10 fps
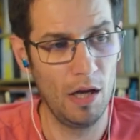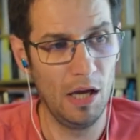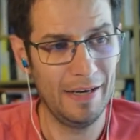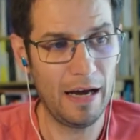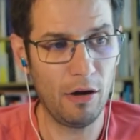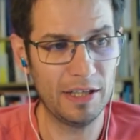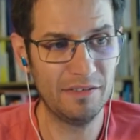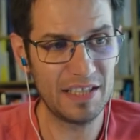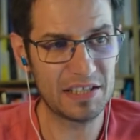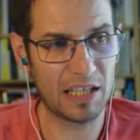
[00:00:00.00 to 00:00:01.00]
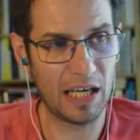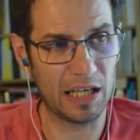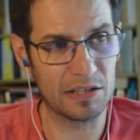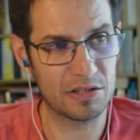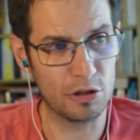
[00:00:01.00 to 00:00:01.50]
Now, in this
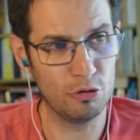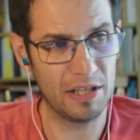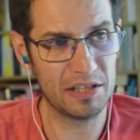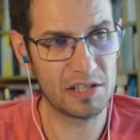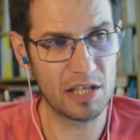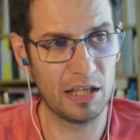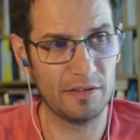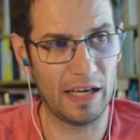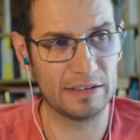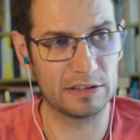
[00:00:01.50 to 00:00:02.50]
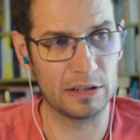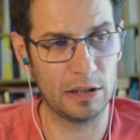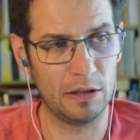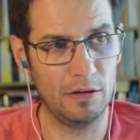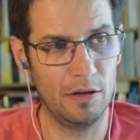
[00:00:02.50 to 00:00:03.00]
case, you may say that
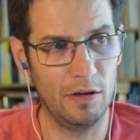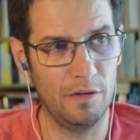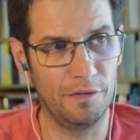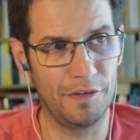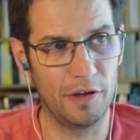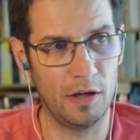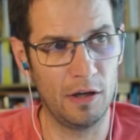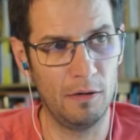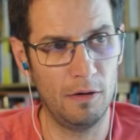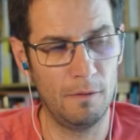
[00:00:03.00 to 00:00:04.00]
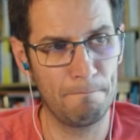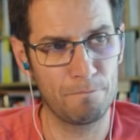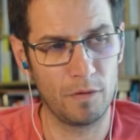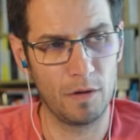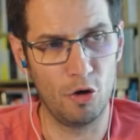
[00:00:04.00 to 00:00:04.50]
the
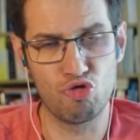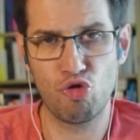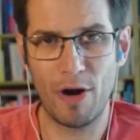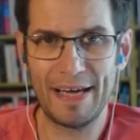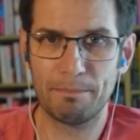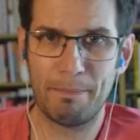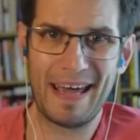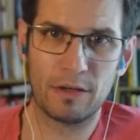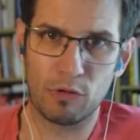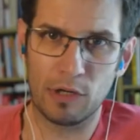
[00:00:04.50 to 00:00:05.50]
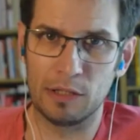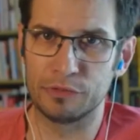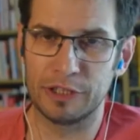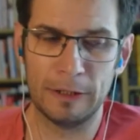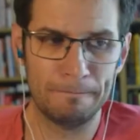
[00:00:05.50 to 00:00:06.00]
red background